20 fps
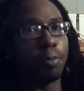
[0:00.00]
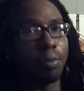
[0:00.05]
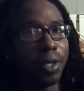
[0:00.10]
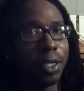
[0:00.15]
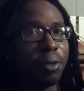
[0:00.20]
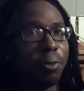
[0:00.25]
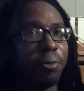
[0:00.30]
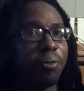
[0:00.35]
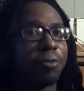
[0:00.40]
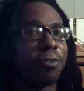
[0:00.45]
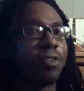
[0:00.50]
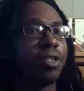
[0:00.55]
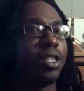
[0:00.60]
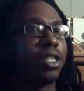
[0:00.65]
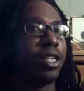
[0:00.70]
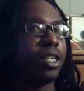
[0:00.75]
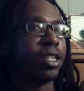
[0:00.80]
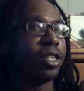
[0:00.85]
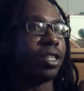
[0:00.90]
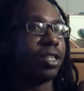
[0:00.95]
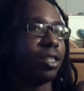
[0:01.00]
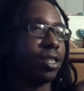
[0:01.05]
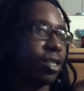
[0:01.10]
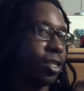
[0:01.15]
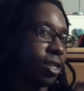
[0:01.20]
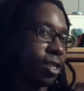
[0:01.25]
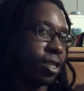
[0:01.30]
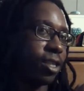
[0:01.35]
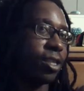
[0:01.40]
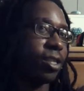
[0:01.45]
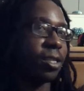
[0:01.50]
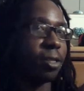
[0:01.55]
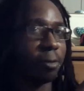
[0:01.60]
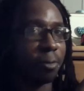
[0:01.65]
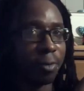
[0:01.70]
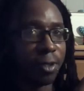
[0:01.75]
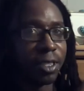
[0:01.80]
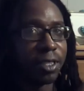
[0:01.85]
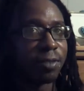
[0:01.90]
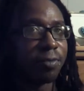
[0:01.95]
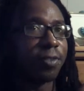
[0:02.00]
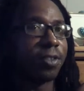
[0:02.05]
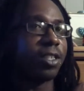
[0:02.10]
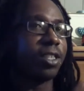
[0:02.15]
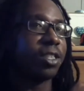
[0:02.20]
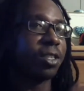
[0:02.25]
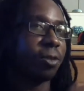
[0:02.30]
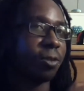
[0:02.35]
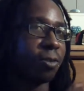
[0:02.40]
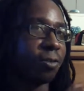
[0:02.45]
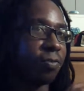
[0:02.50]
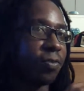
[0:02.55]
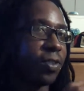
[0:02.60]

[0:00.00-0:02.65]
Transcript: my new friend, the reason for this whole